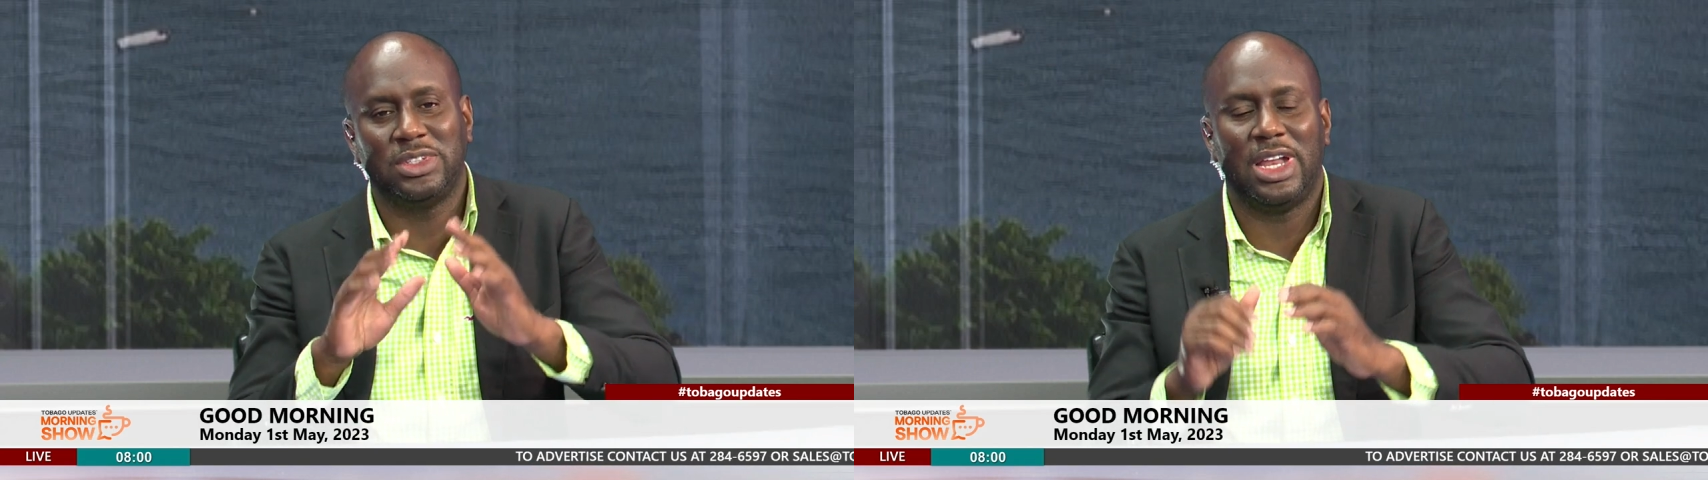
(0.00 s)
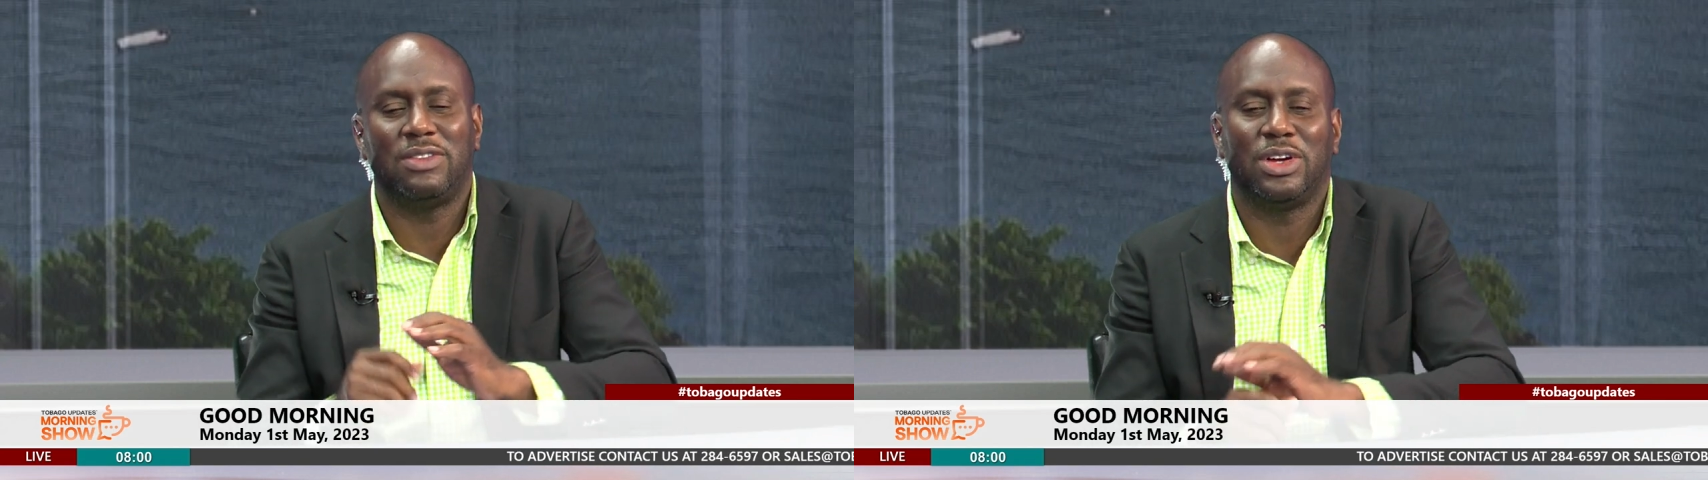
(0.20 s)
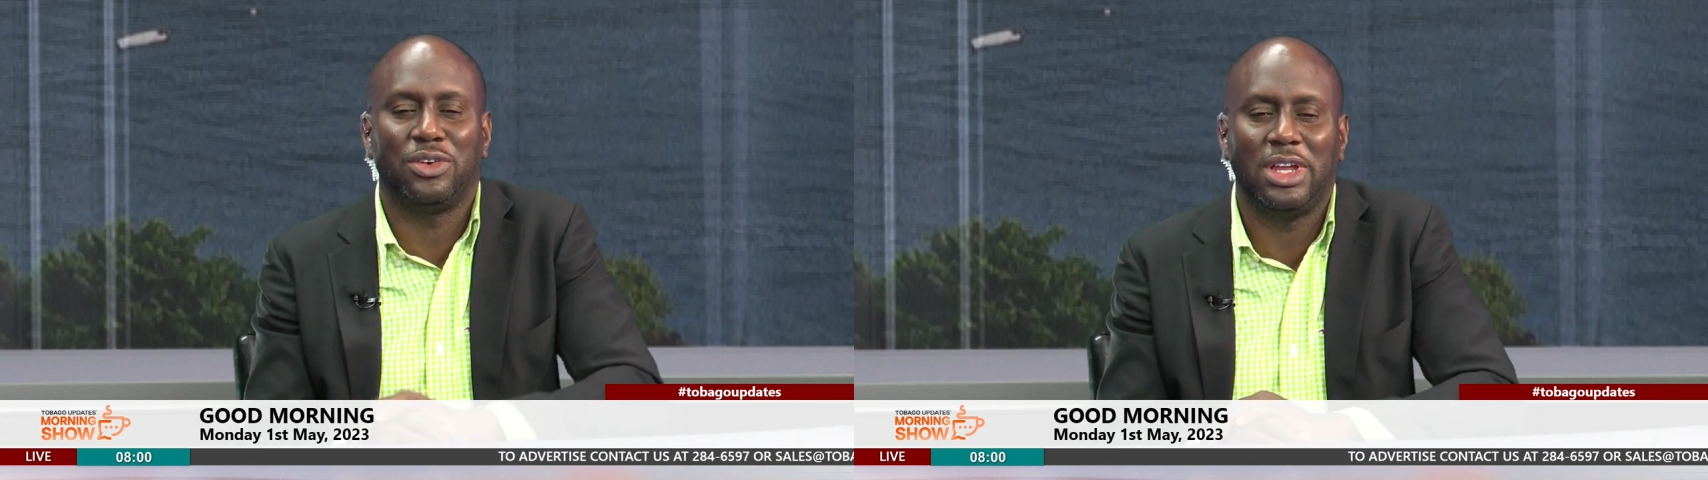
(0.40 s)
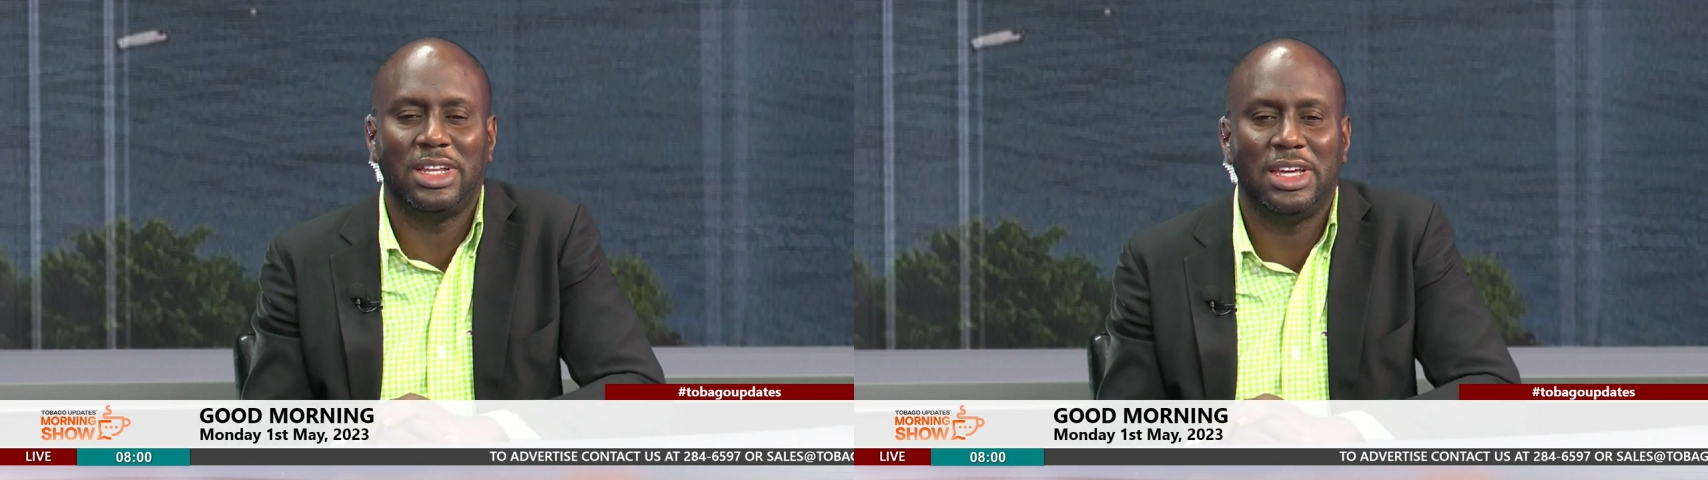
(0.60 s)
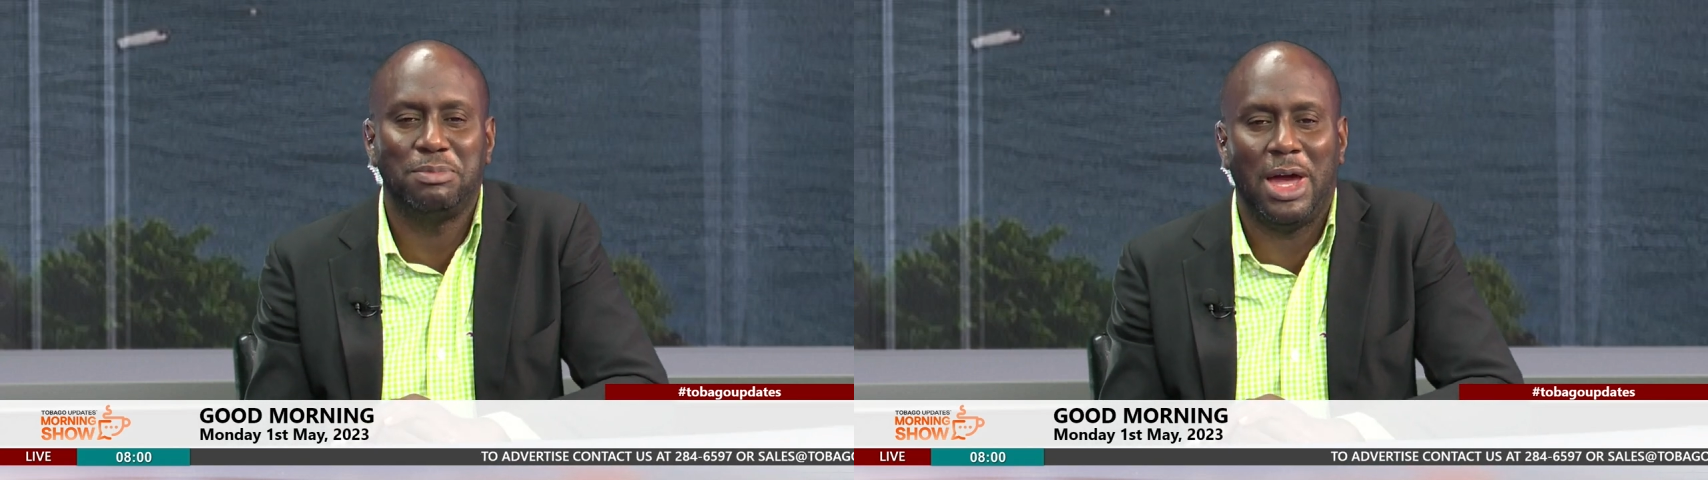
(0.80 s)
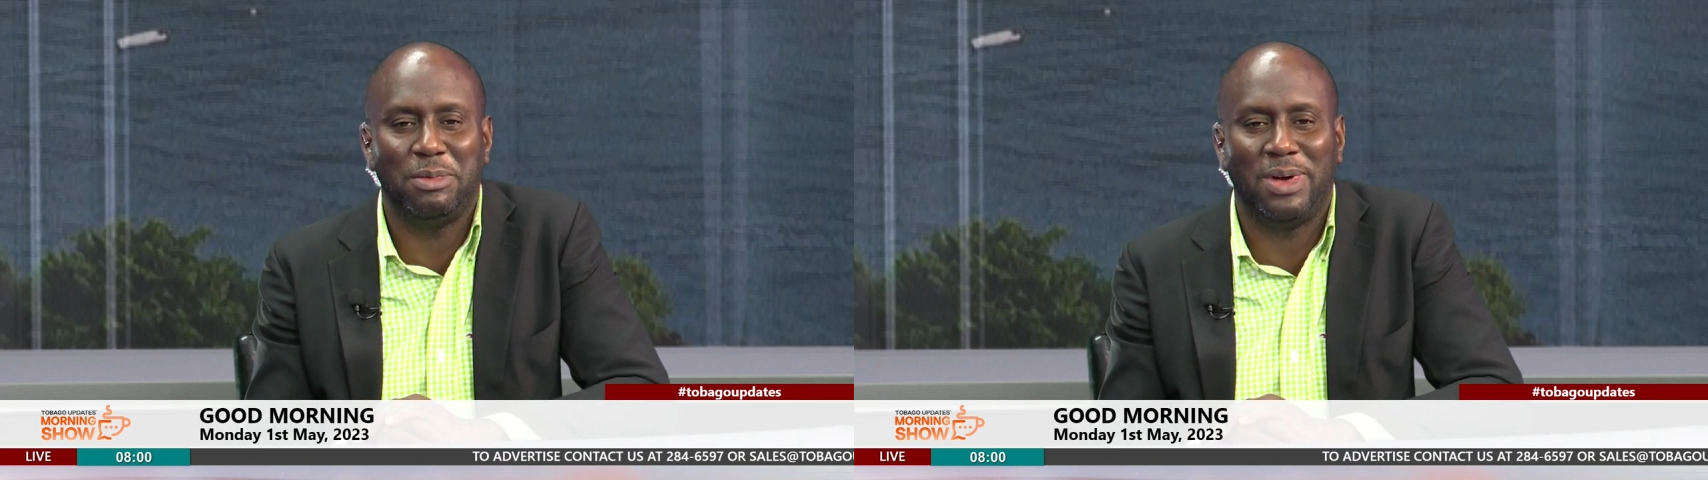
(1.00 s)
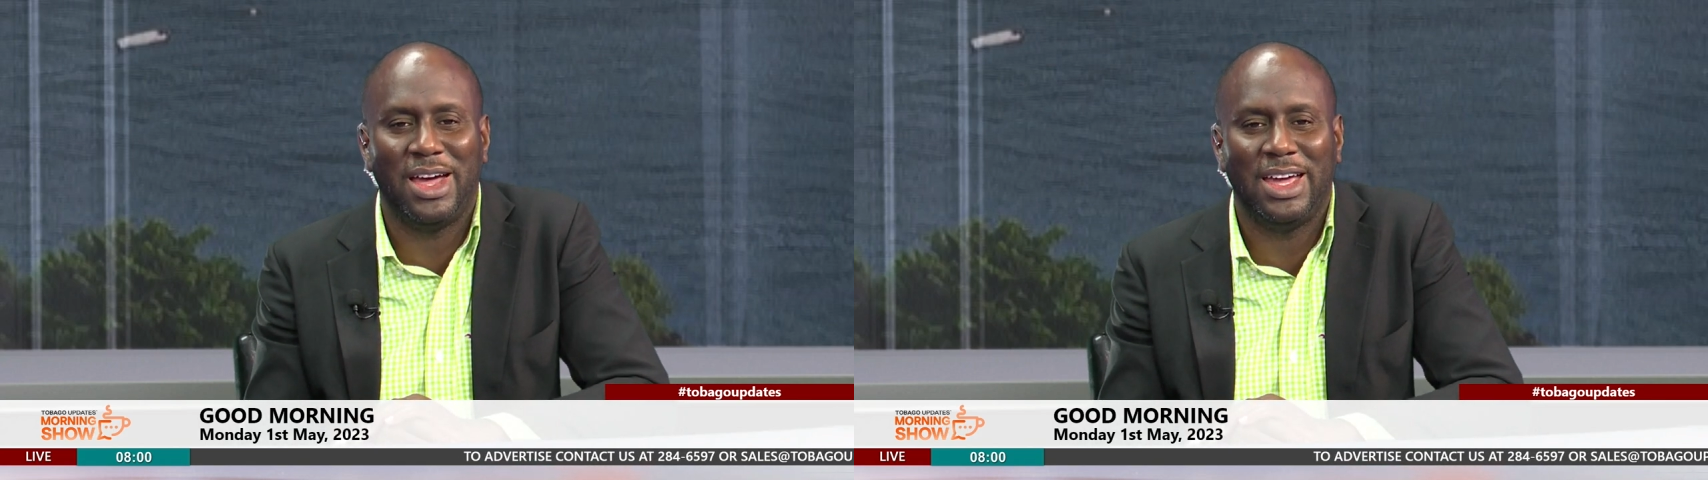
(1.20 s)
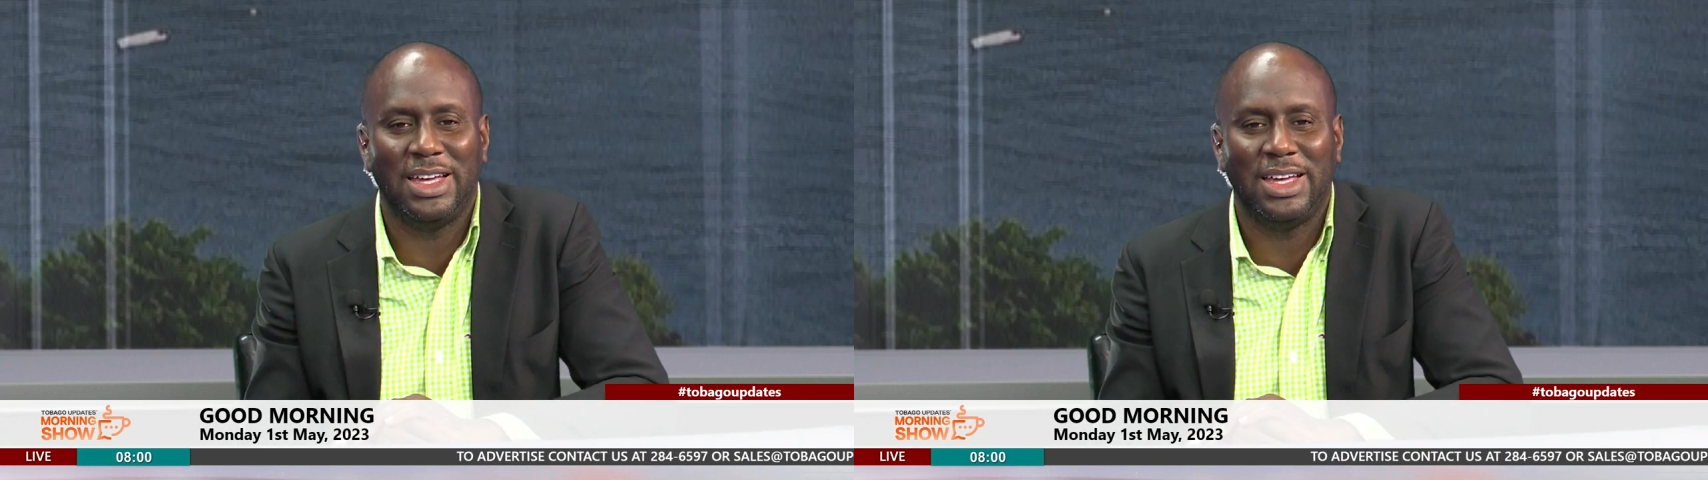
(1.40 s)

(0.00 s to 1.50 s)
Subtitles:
and have a great day. Bye-bye.